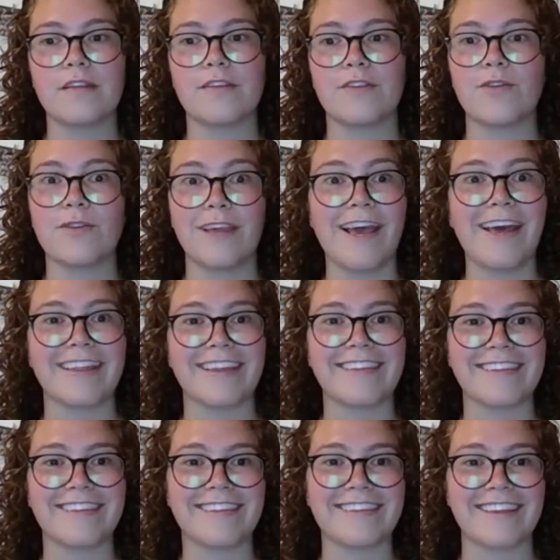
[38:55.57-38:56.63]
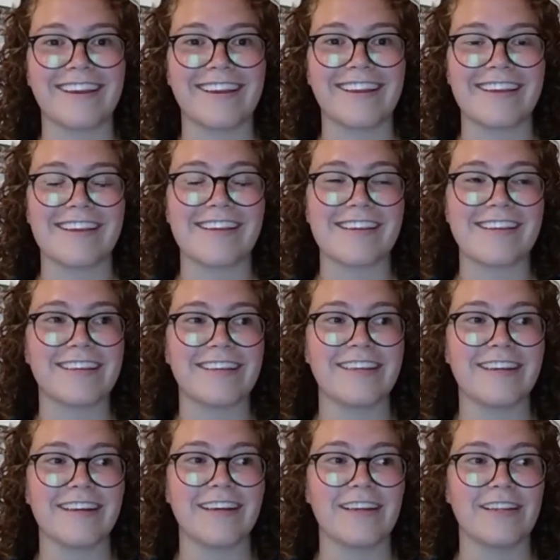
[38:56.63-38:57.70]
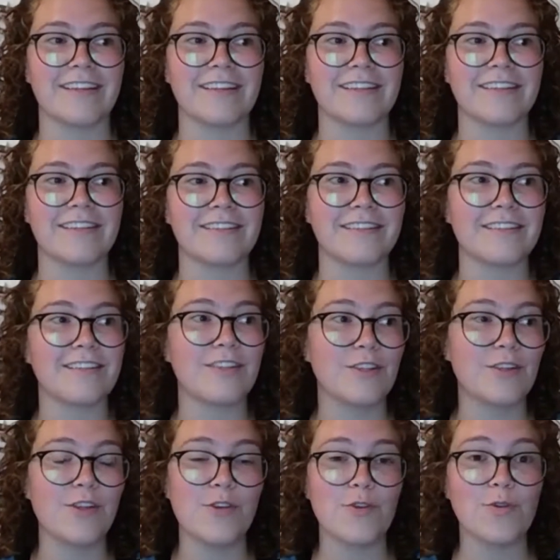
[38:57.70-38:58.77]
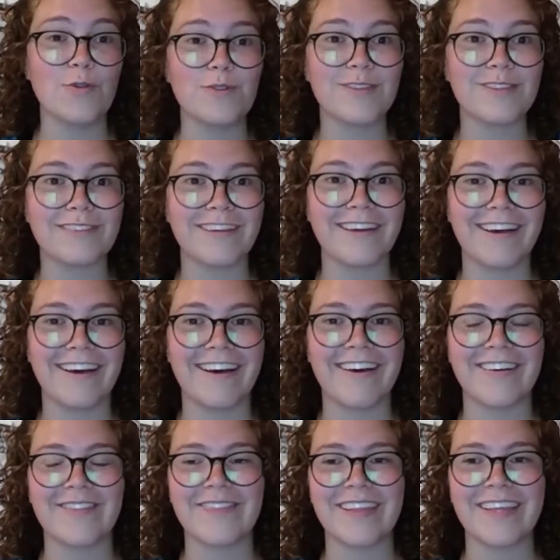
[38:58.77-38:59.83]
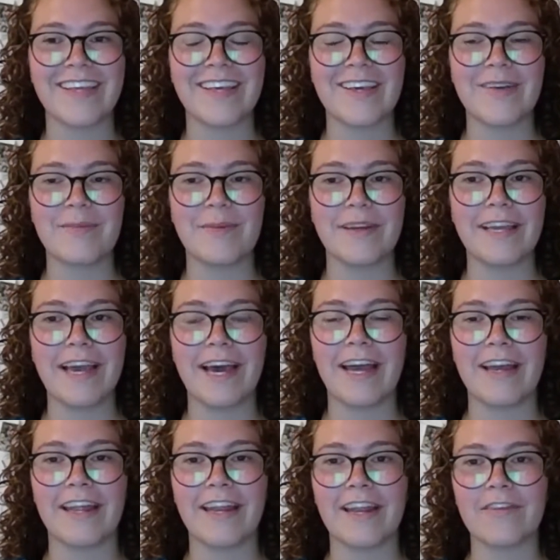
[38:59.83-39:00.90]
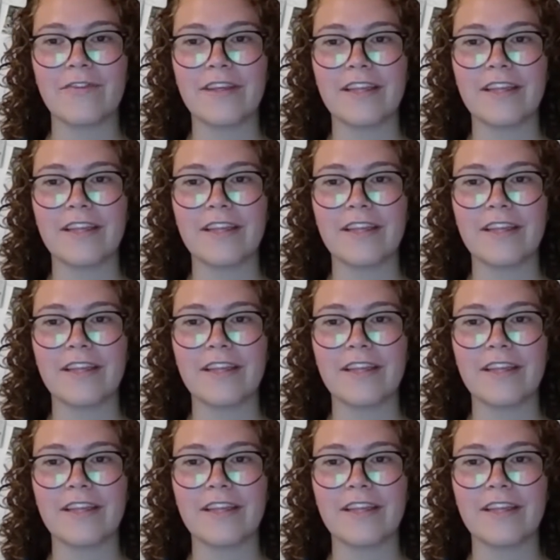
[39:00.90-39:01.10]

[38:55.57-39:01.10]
So yeah, that's exciting news. But yeah, I